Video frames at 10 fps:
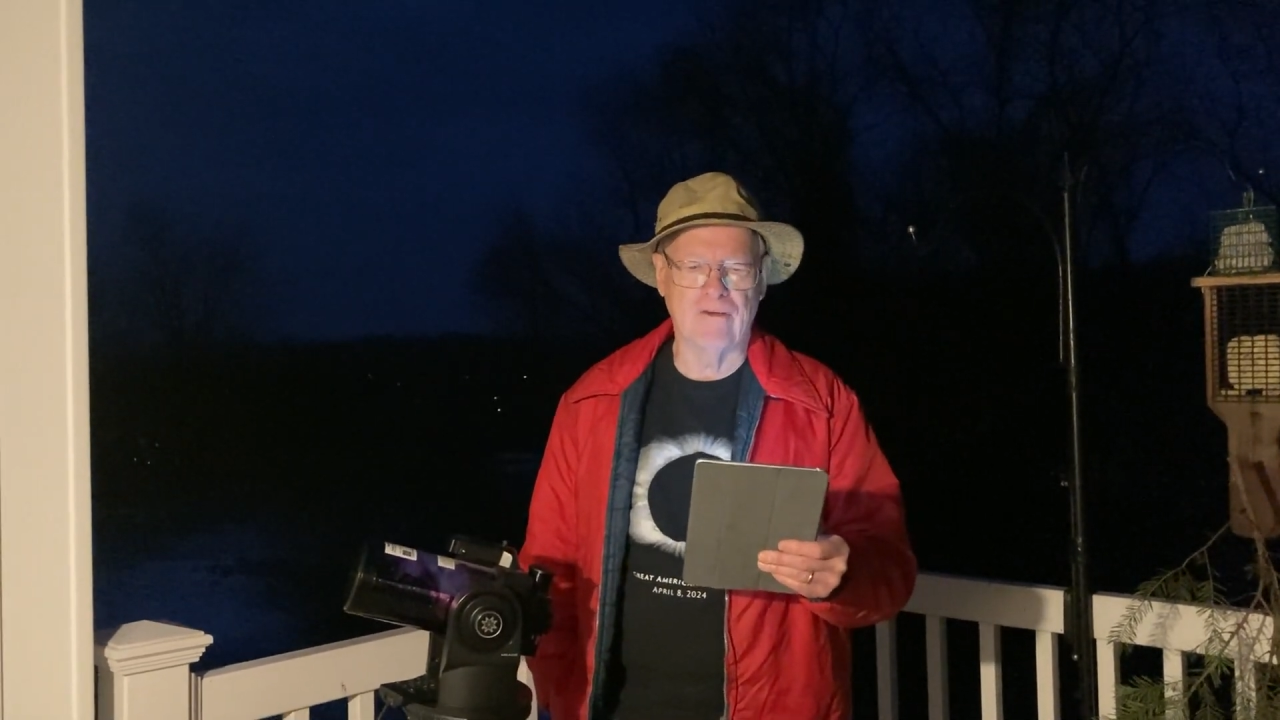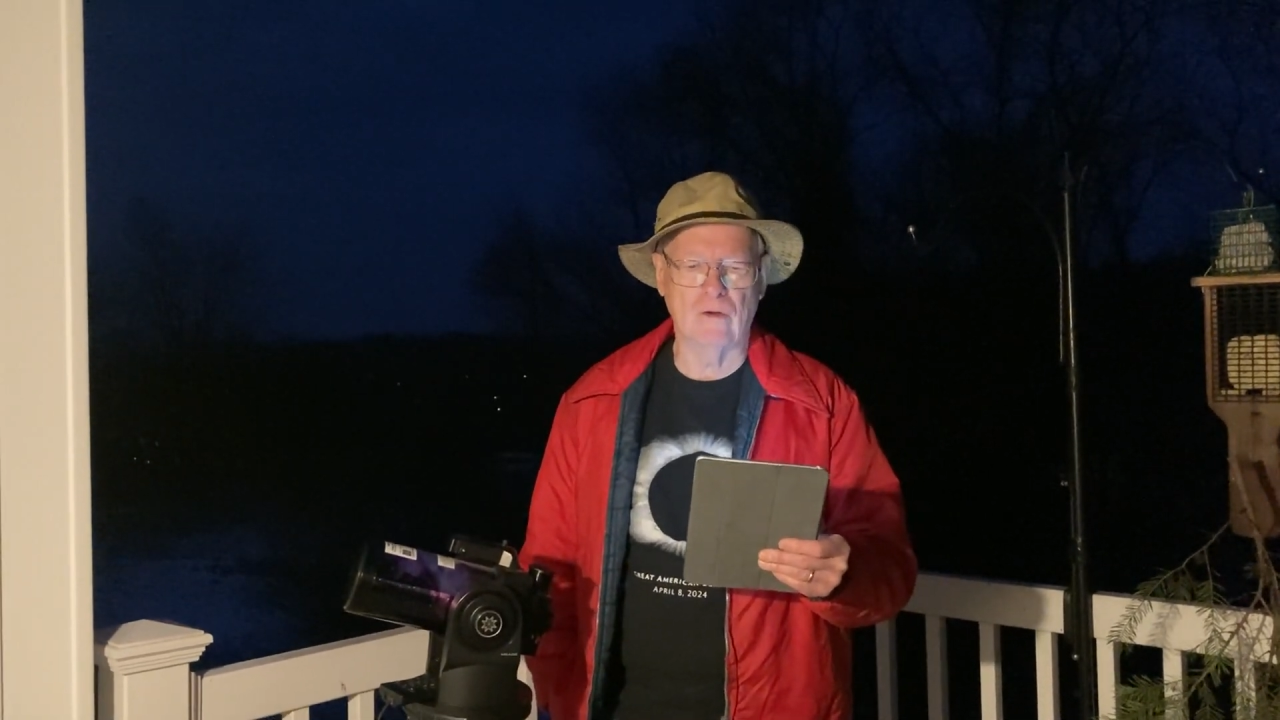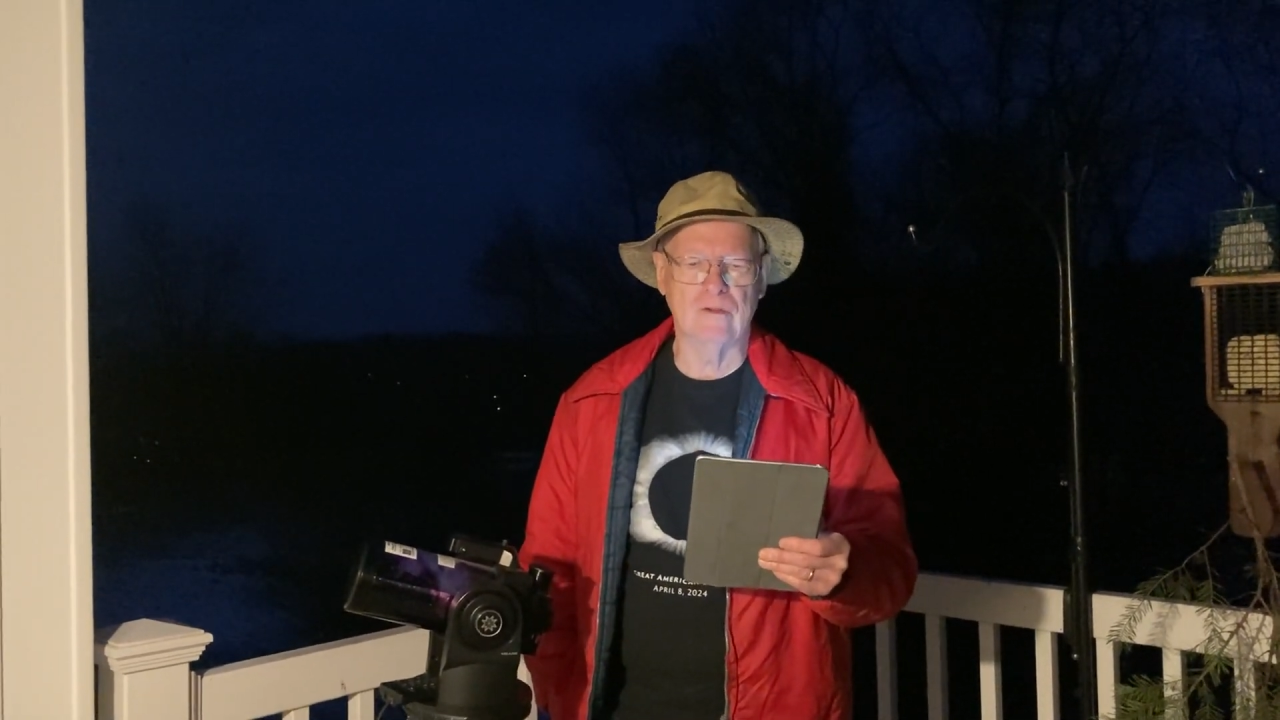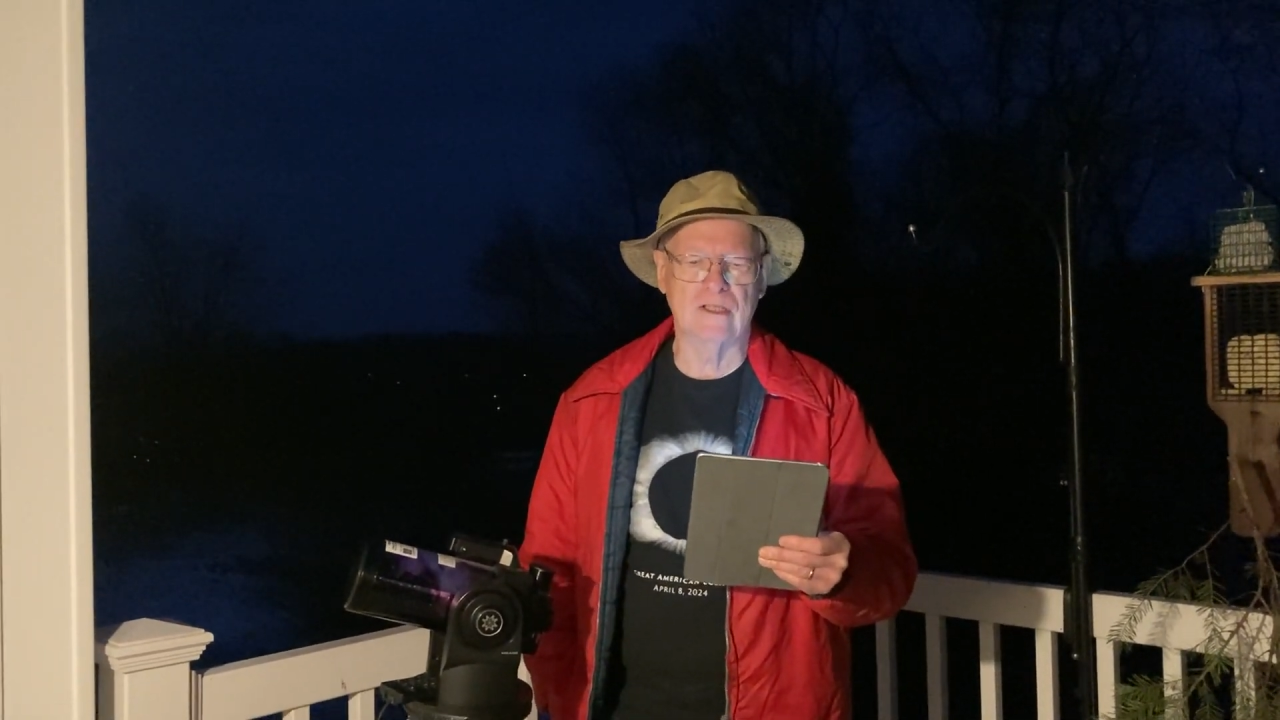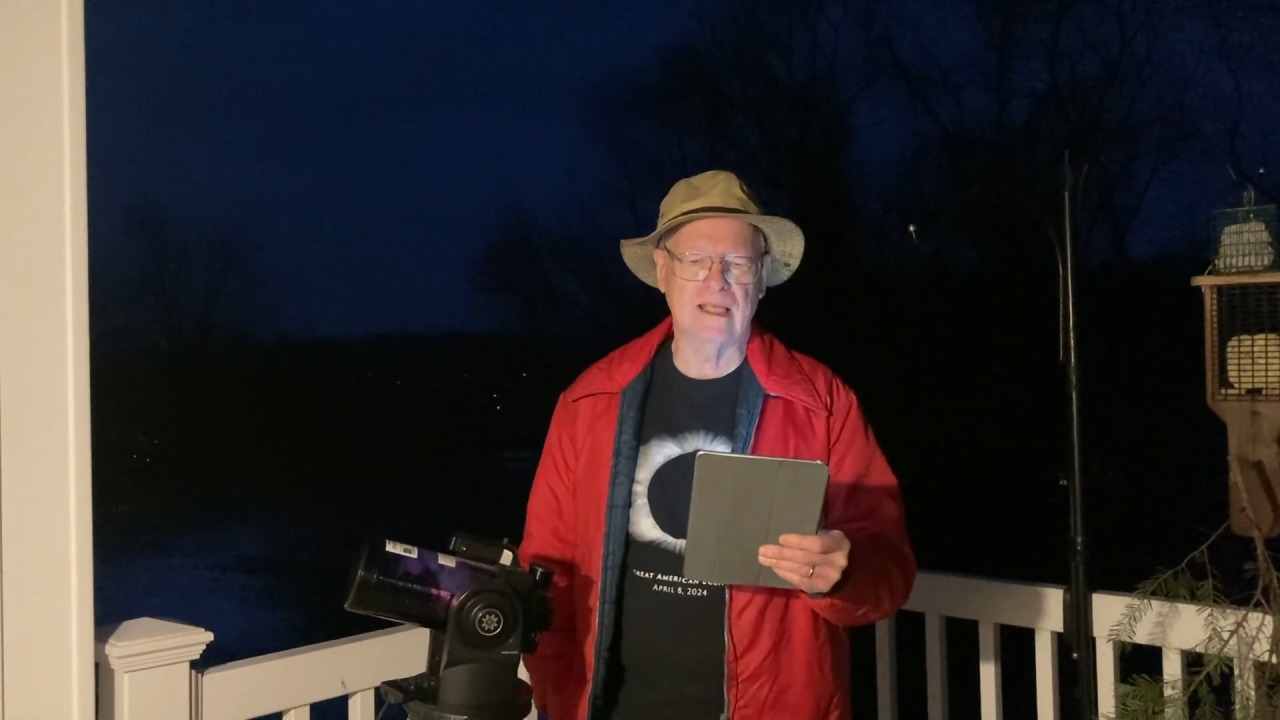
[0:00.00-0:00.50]

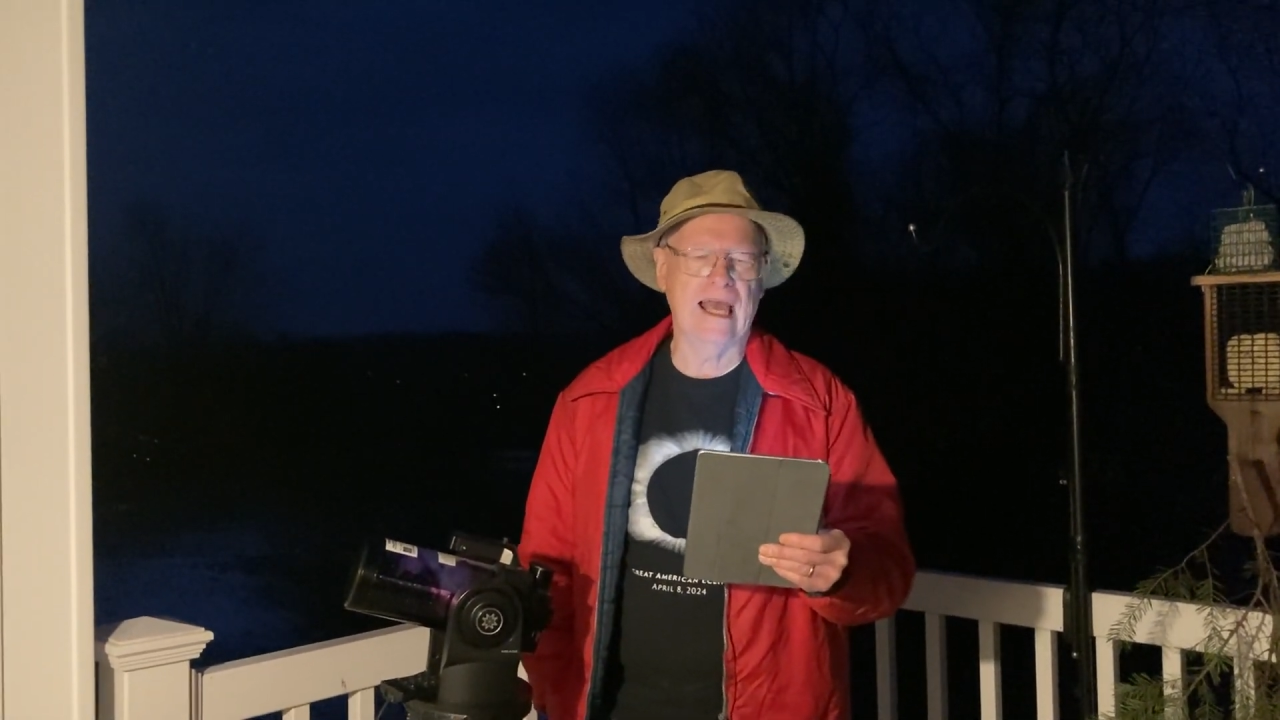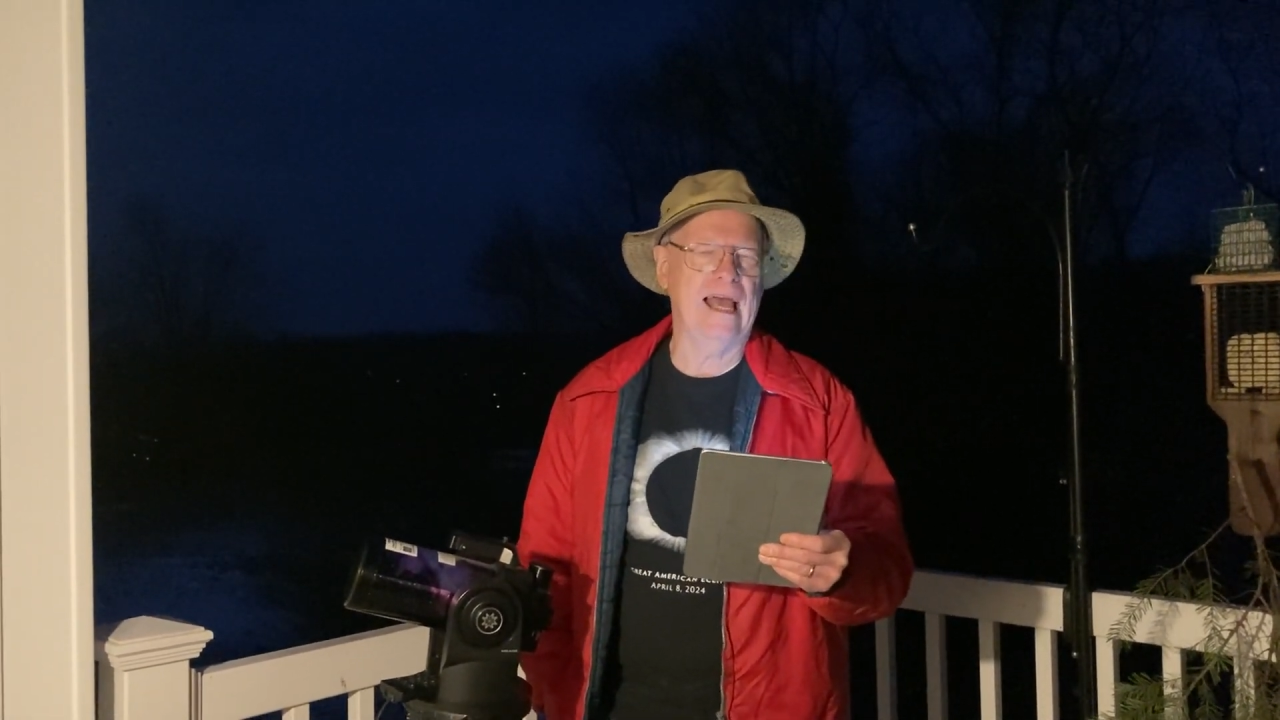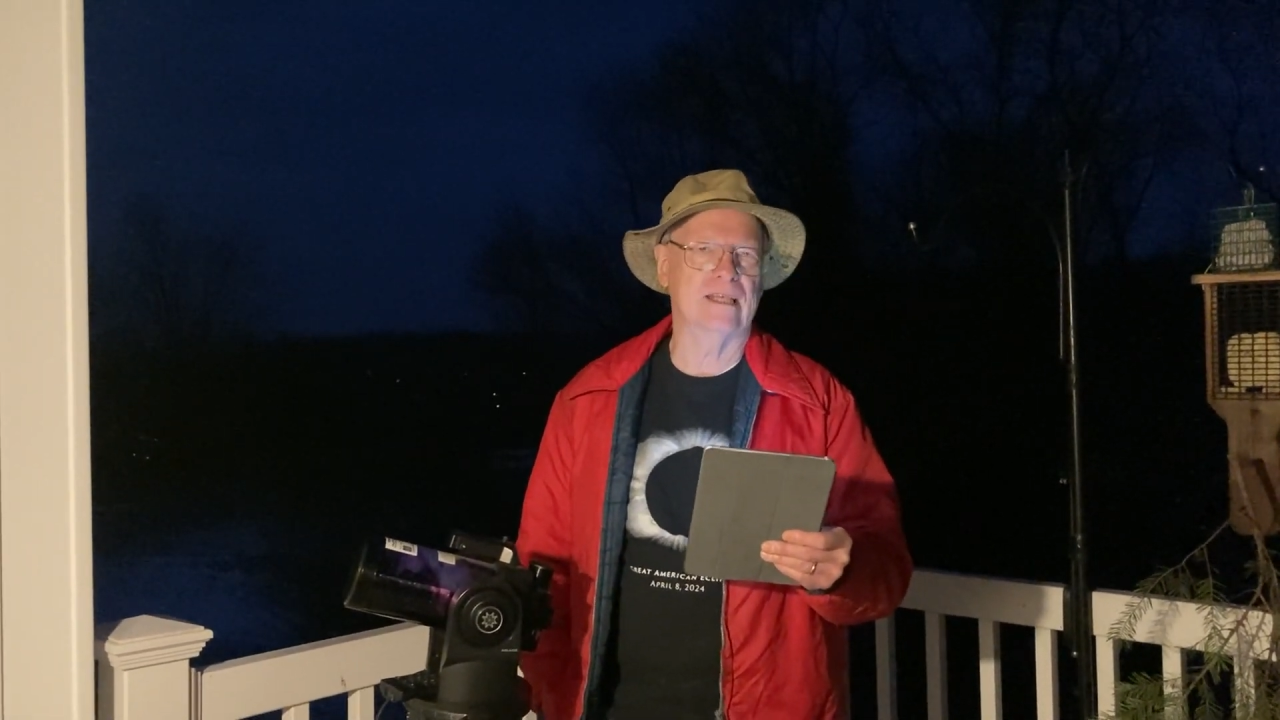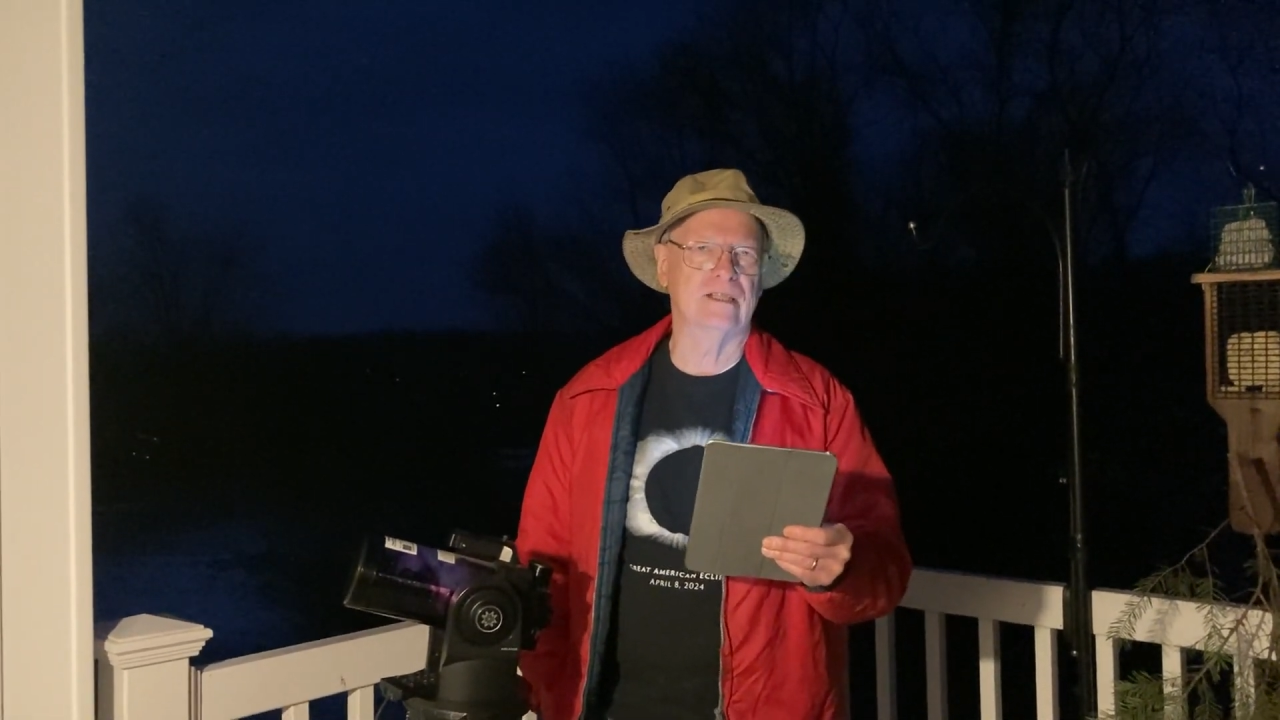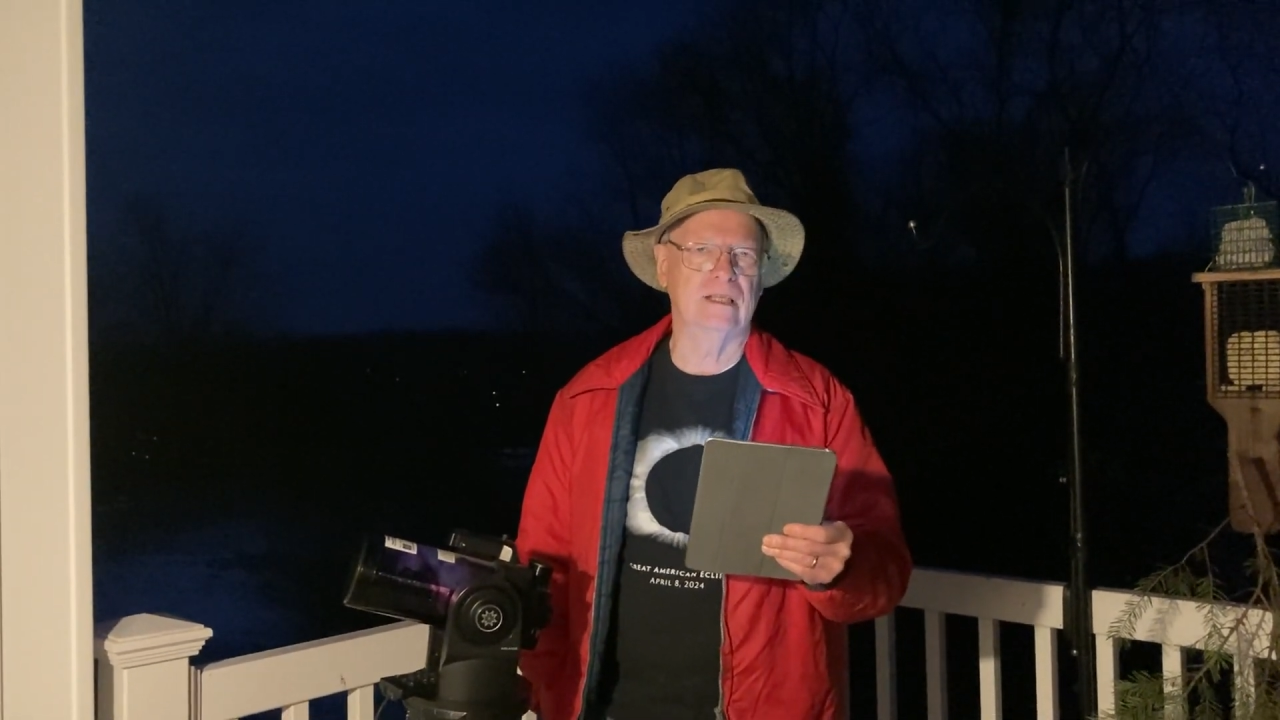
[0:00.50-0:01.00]
votes
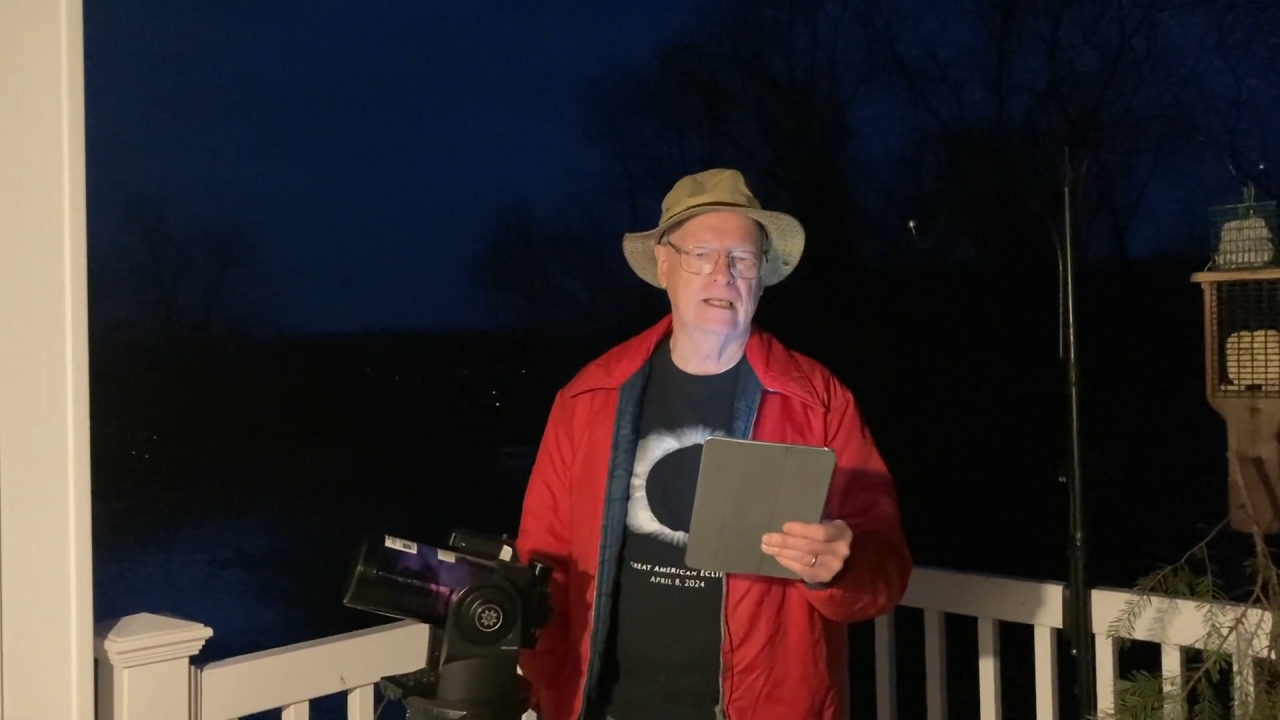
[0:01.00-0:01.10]
cast